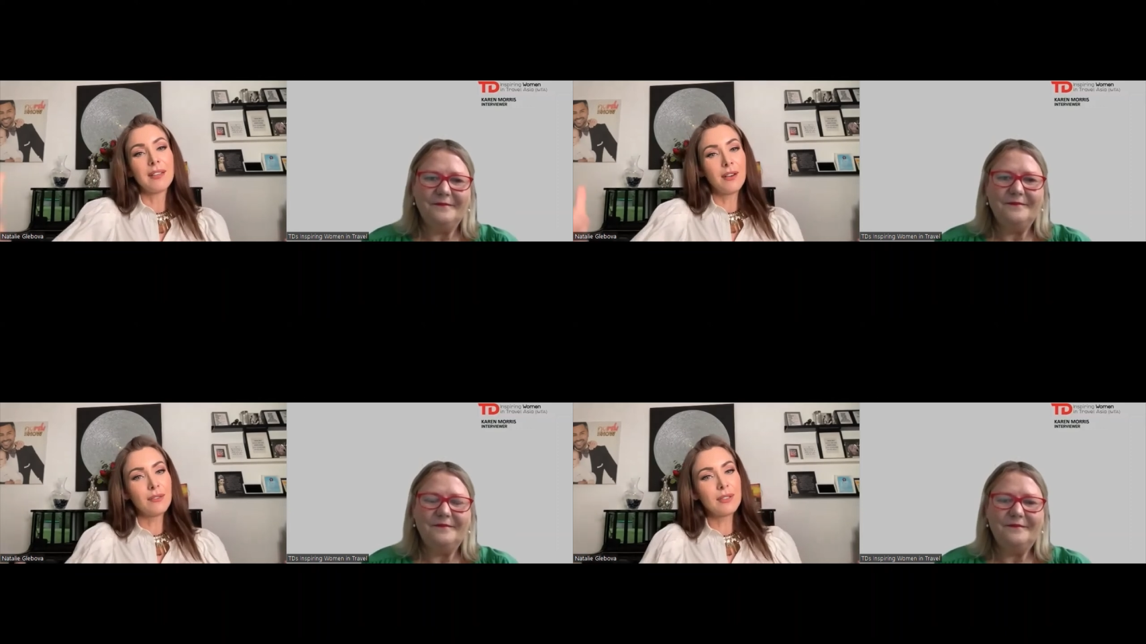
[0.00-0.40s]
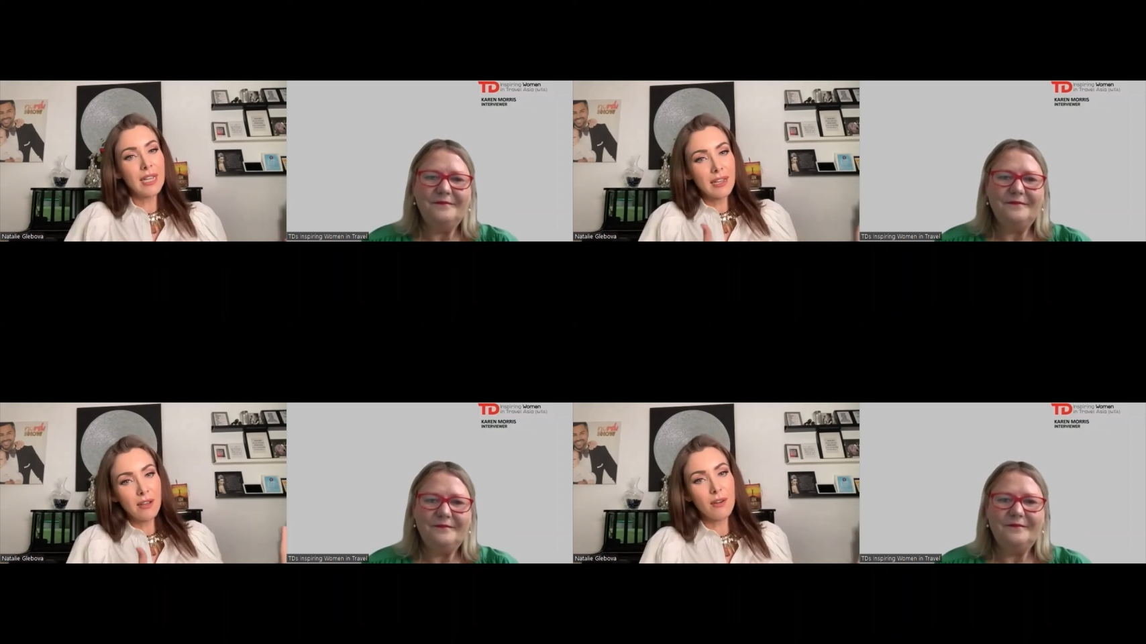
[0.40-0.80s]
Speaker 1: you know,
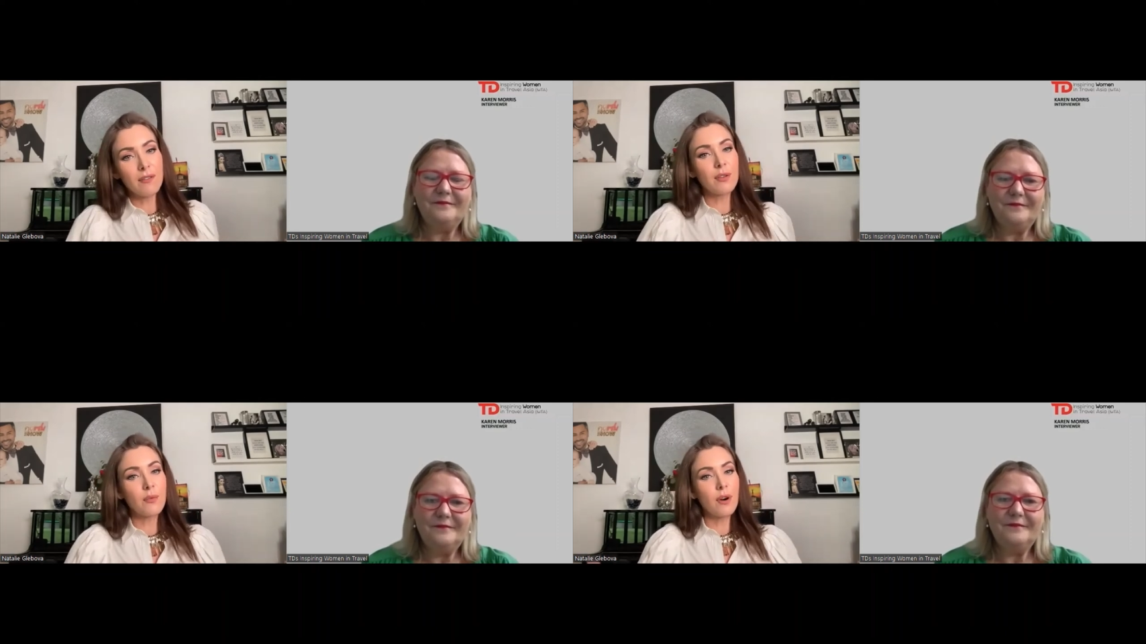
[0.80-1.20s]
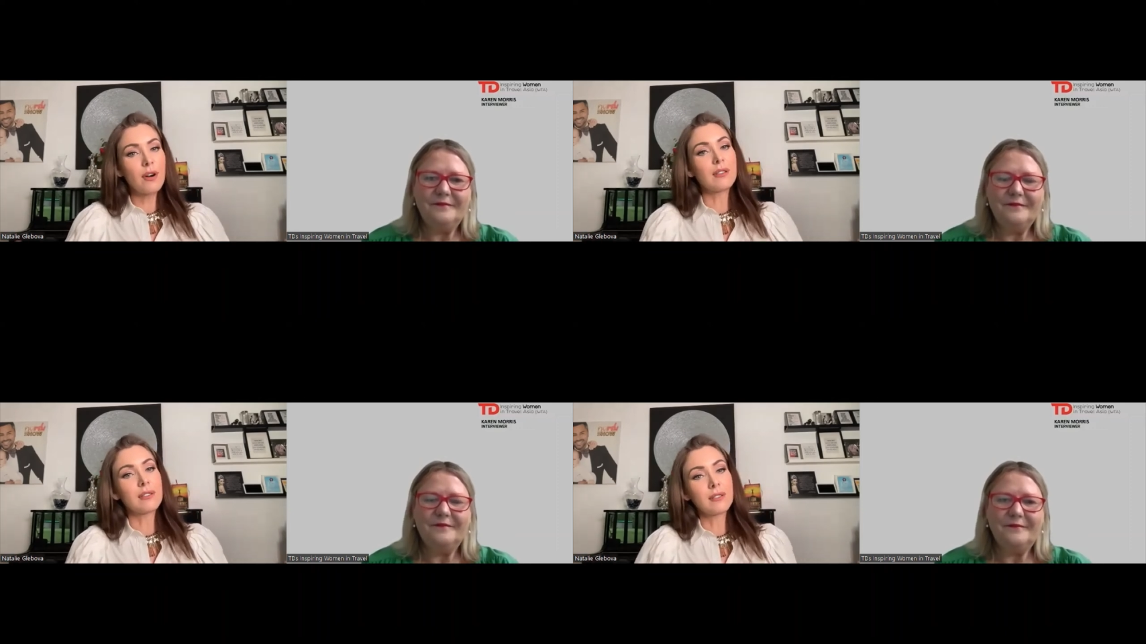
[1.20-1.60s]
taking over the
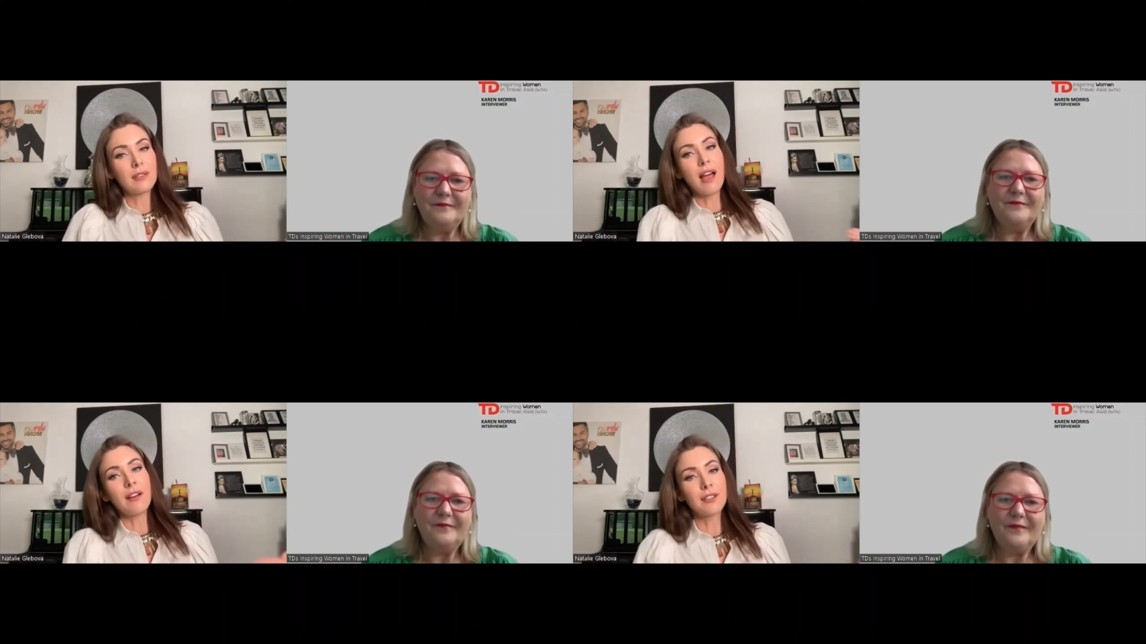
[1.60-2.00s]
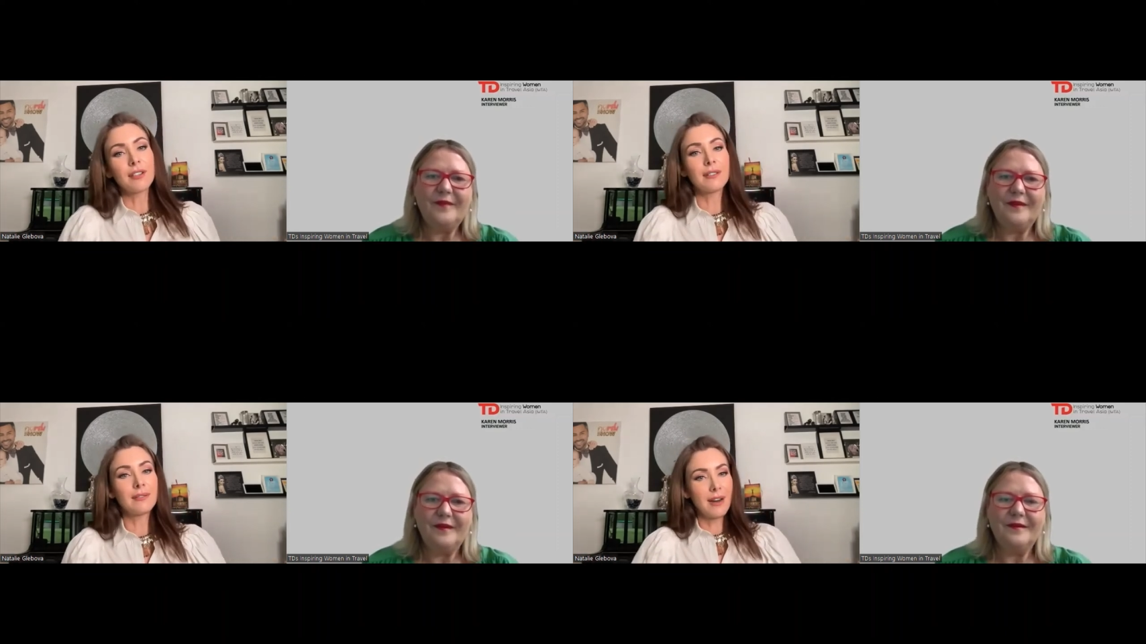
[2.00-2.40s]
world
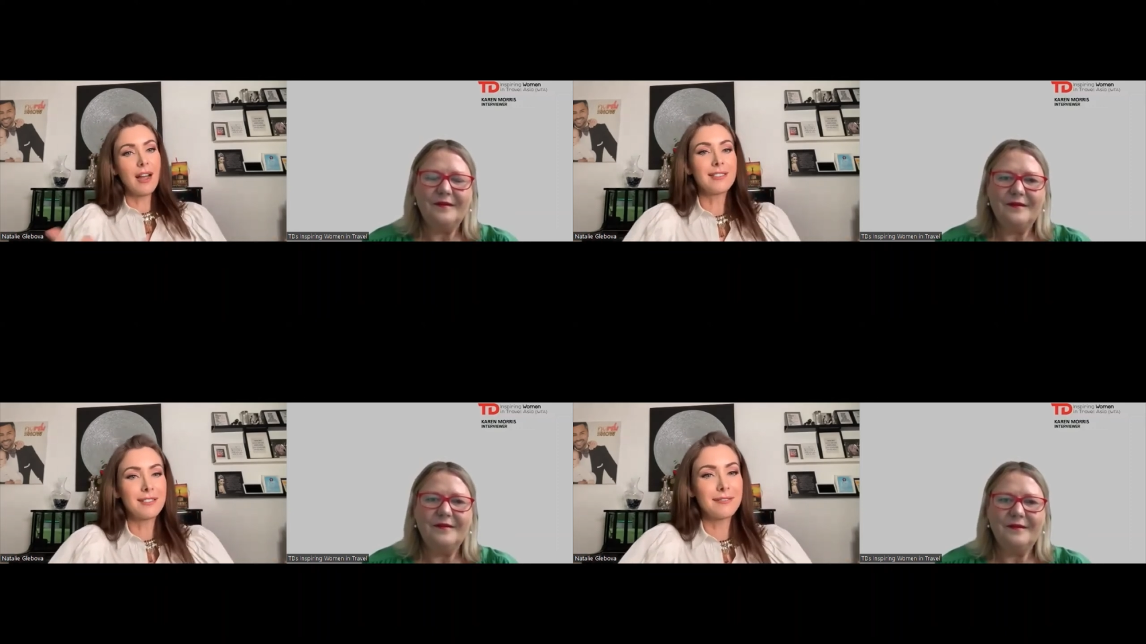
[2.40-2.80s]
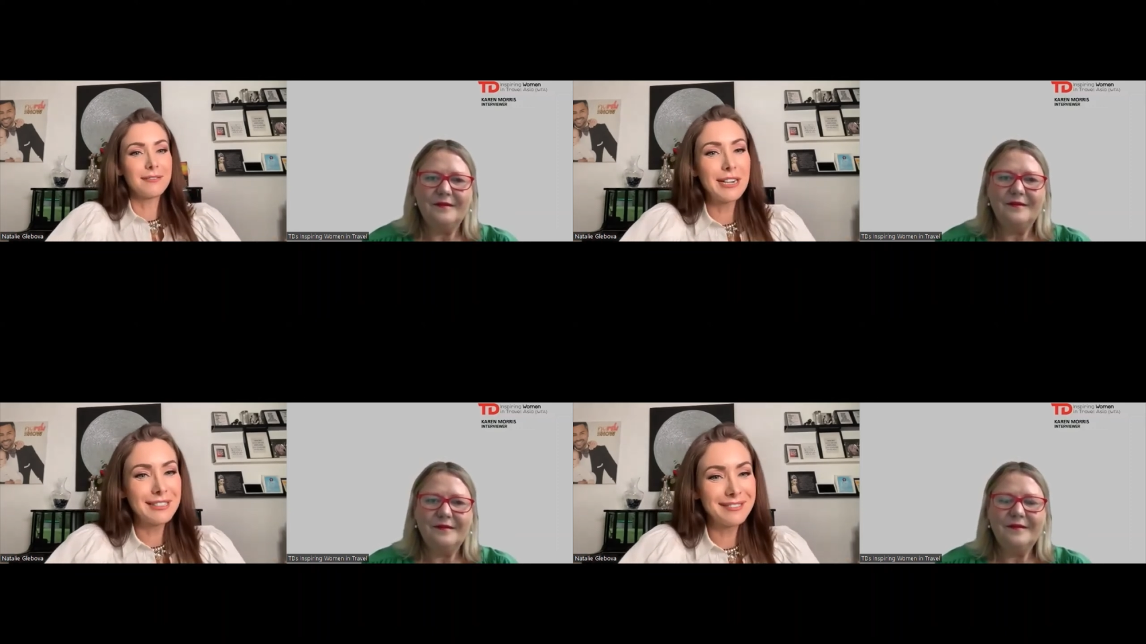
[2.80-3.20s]
after us,
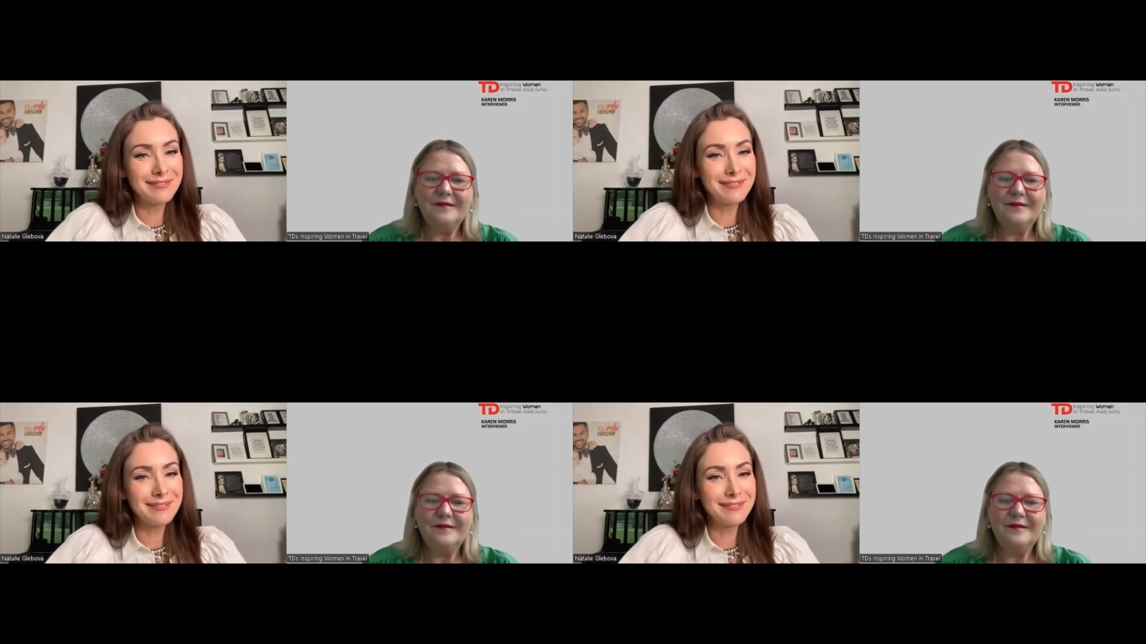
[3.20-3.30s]
right?